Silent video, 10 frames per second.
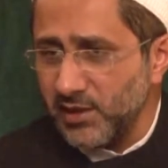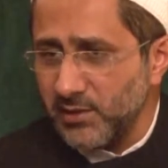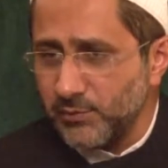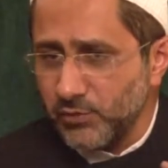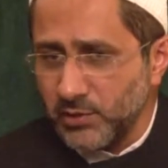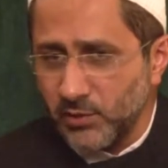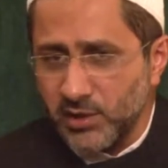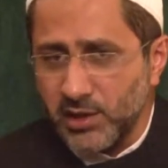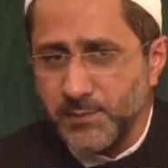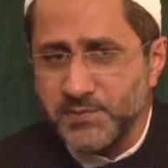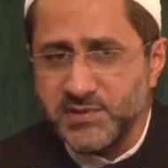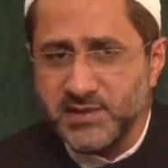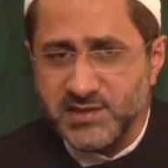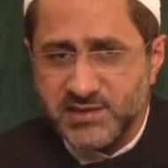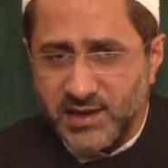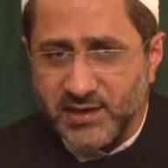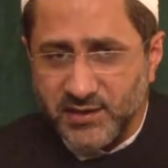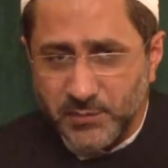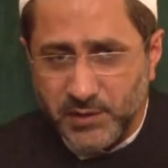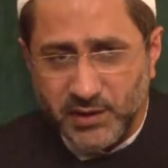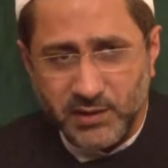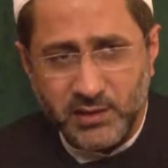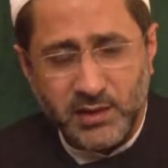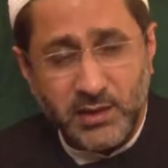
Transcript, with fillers: and put our cups inside the bin.